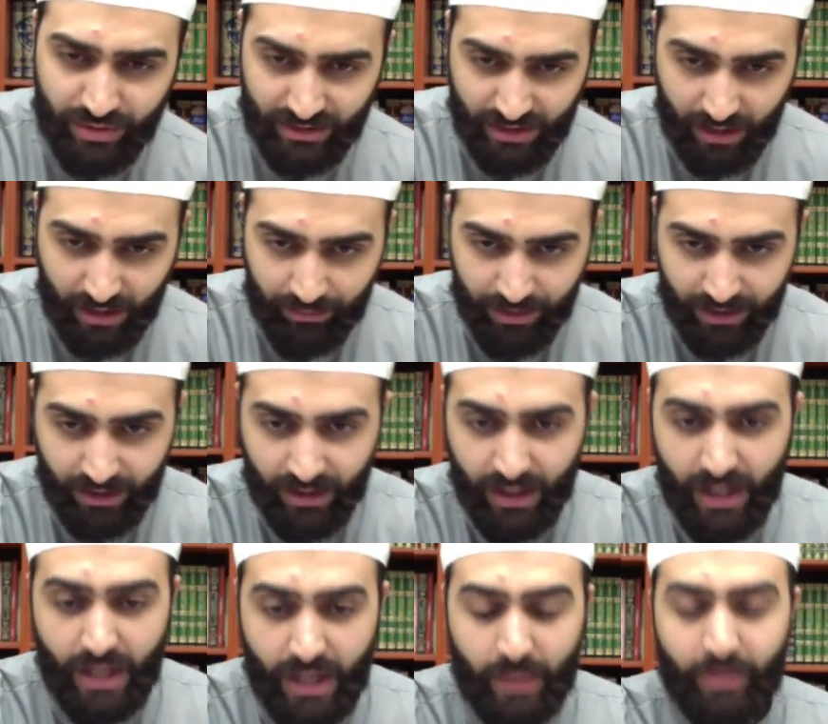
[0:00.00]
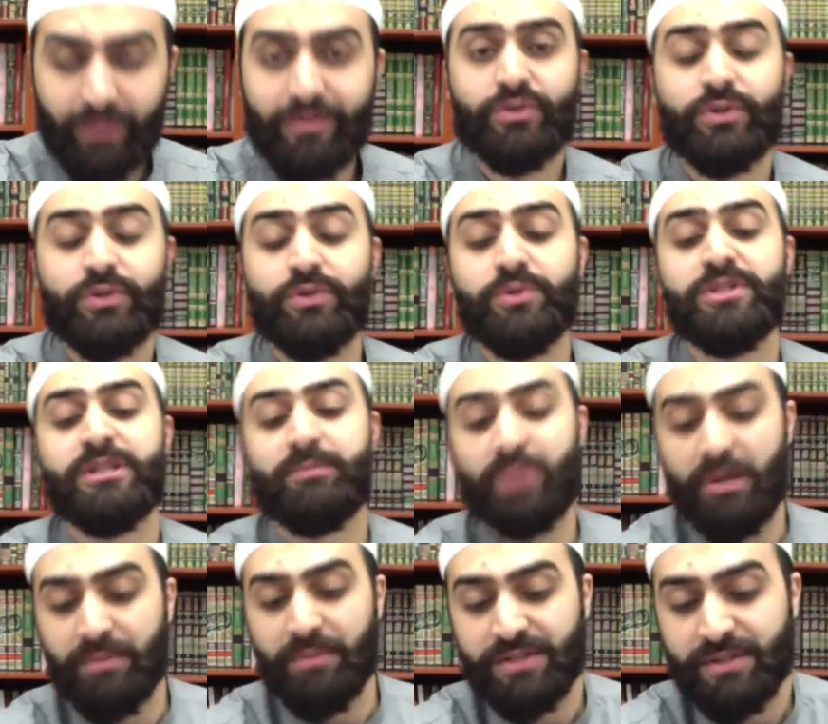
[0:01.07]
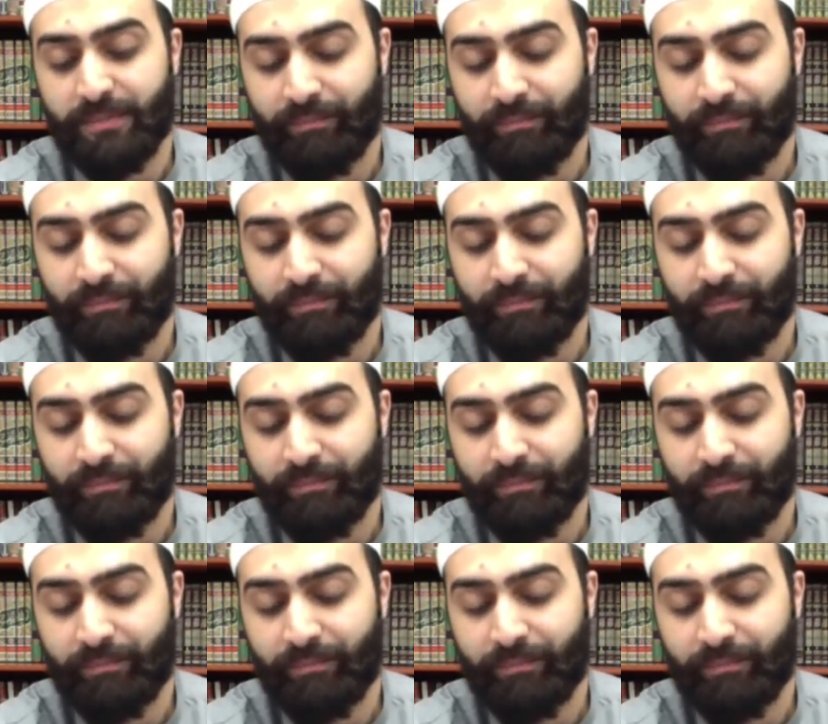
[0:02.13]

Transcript: the topic, we've introduced the premise.